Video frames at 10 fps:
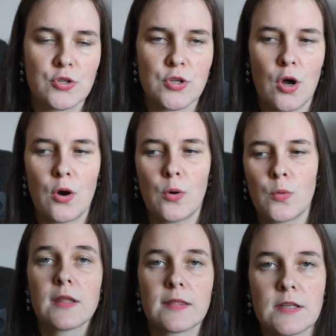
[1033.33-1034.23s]

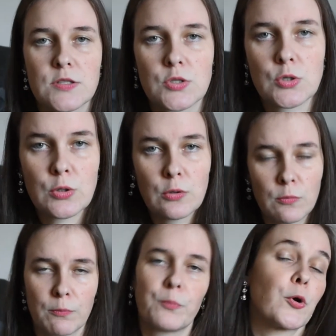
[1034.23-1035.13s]
So these two
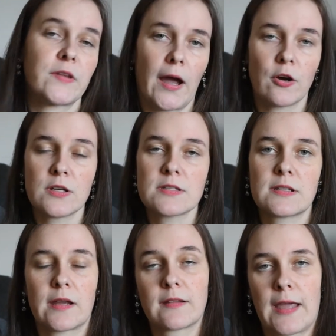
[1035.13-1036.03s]
protagonists,
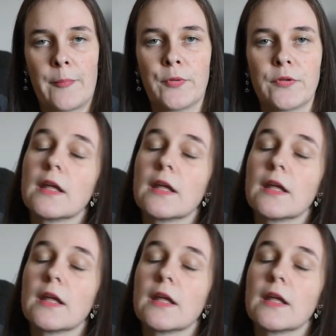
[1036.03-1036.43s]
like the couple,